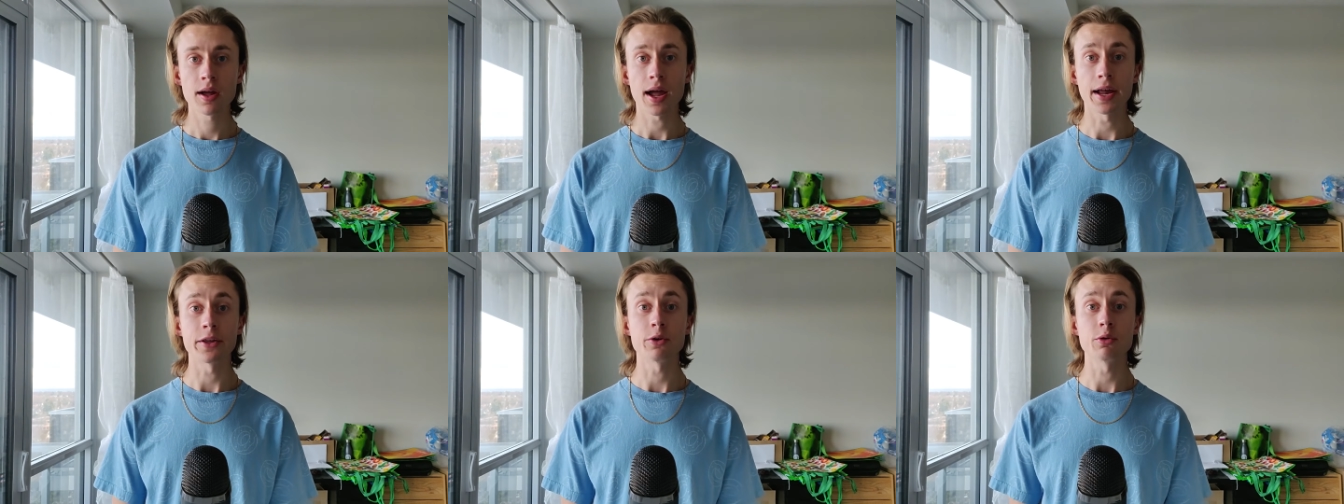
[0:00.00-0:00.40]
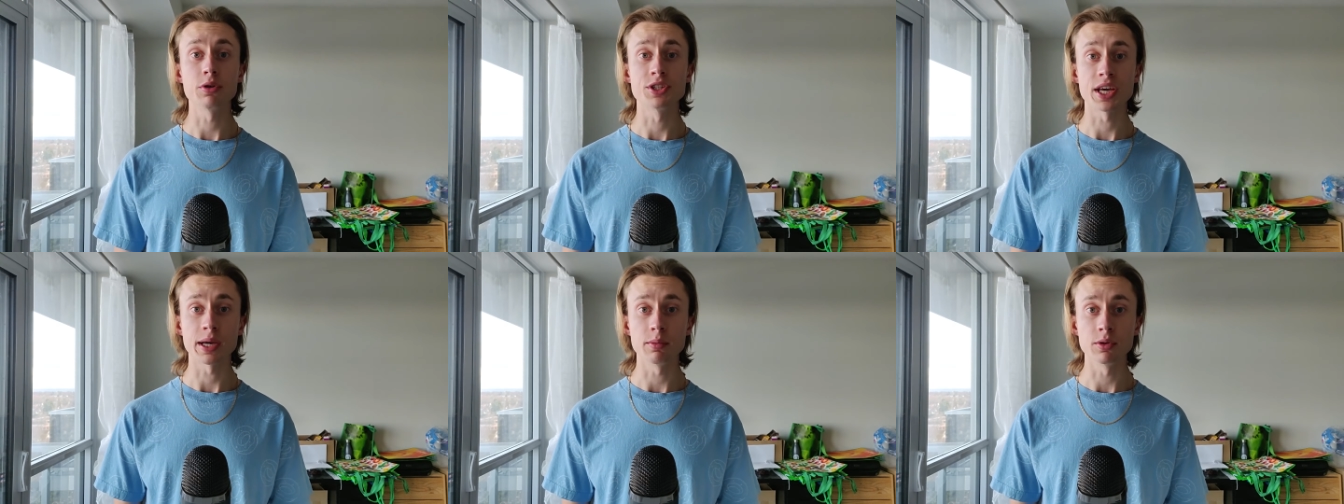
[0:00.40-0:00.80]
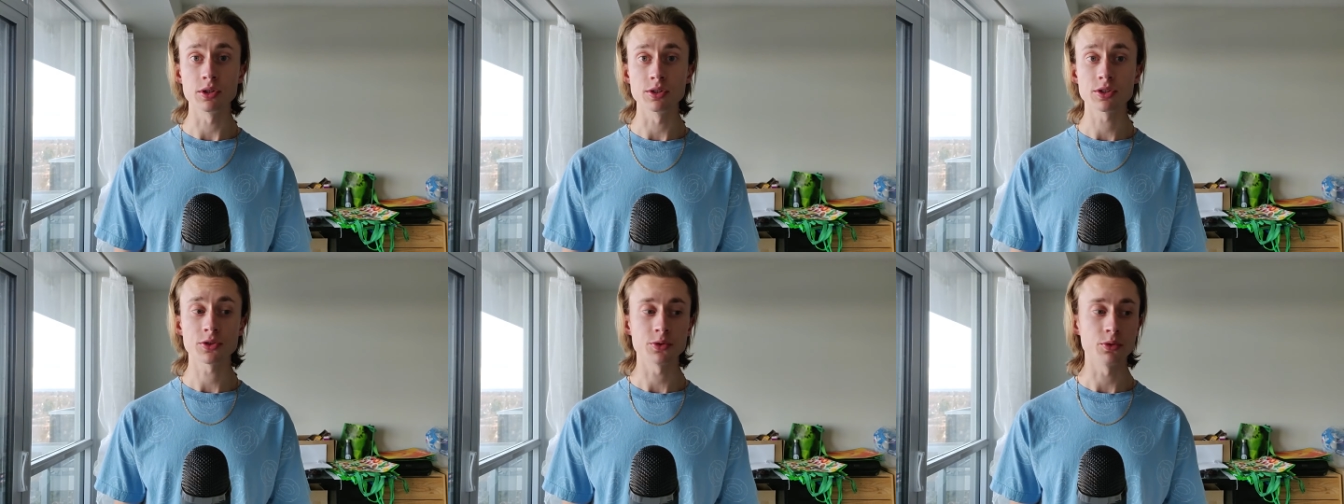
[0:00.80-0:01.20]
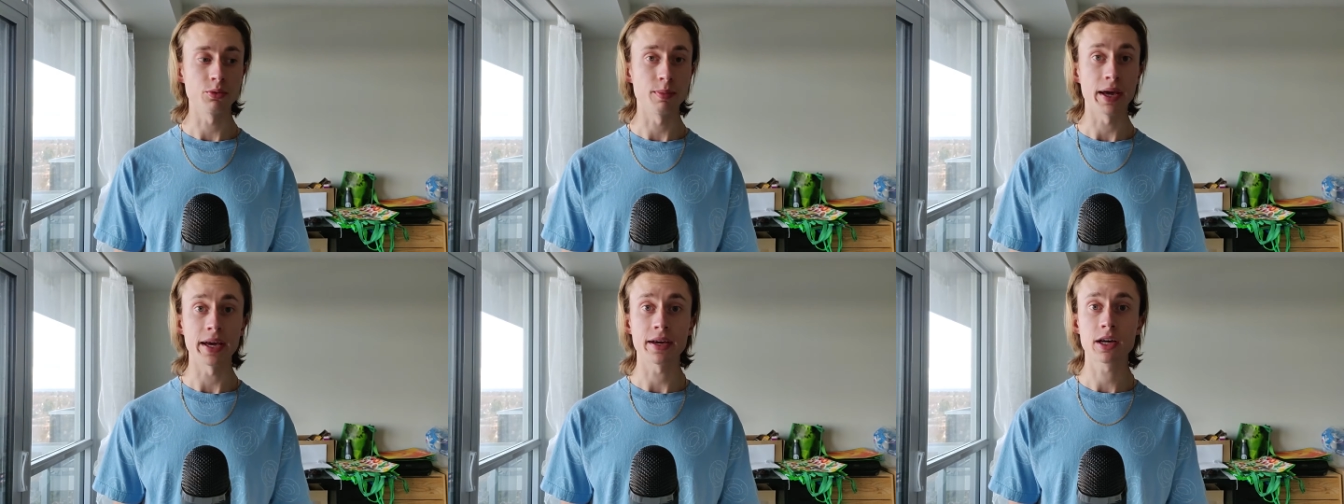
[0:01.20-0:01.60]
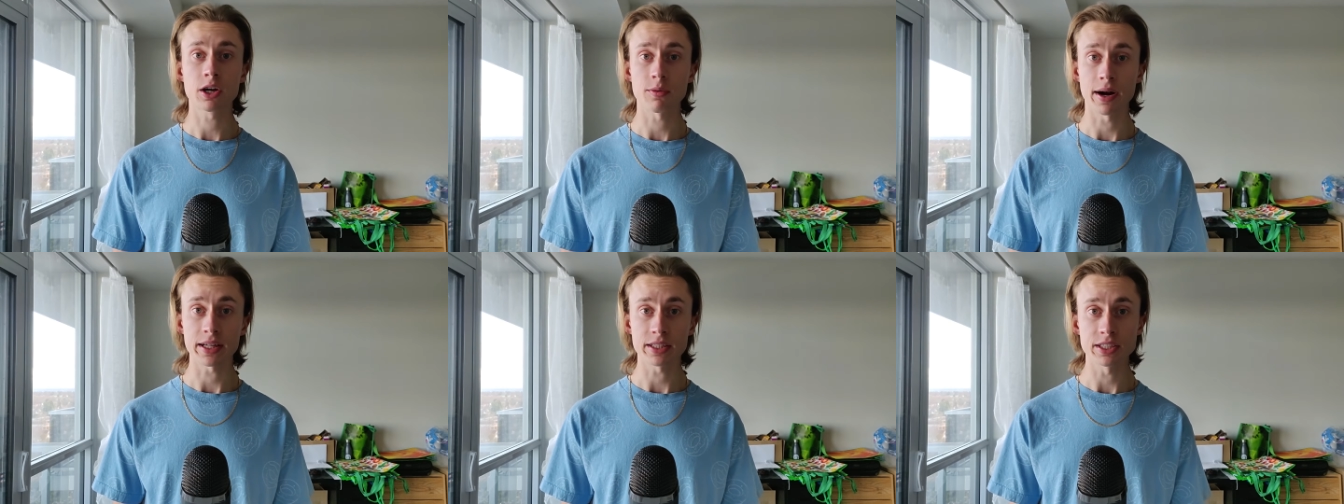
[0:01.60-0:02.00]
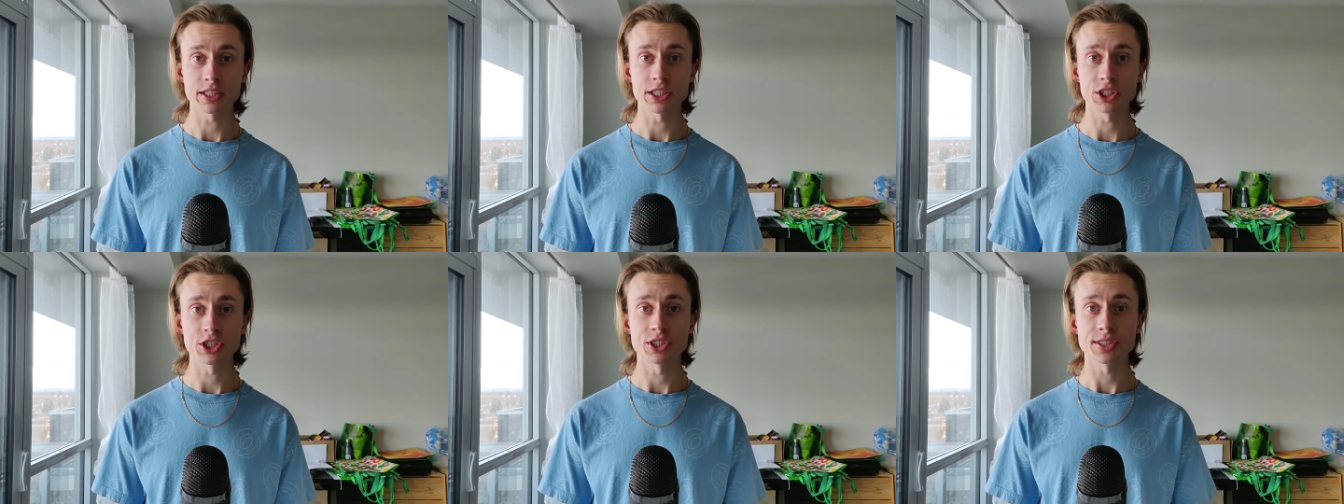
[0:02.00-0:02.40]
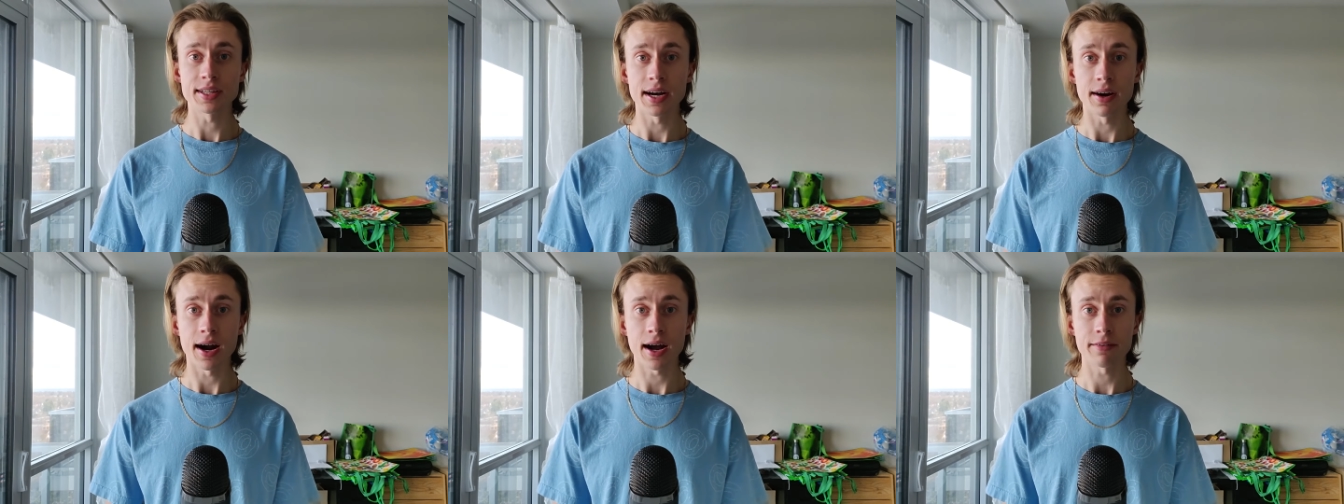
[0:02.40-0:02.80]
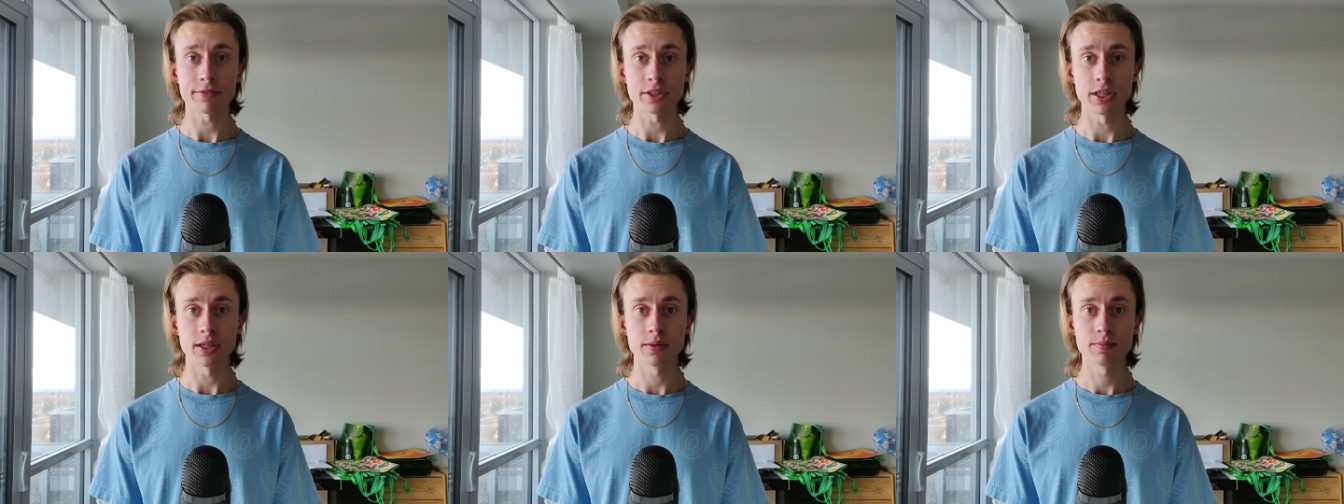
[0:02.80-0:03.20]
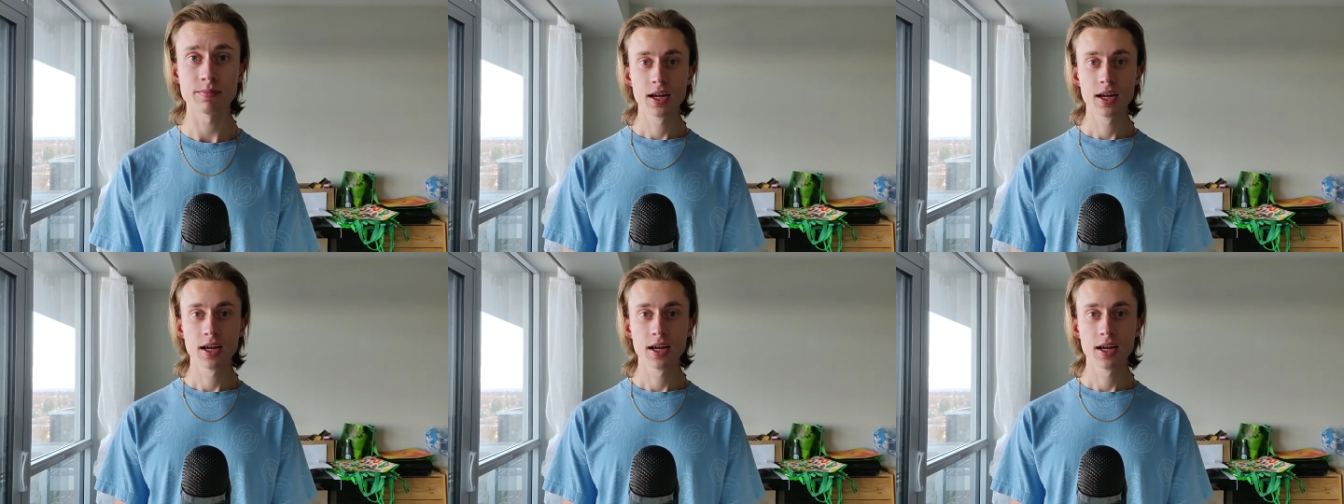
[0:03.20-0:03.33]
and he was able to make correct decisions thereafter.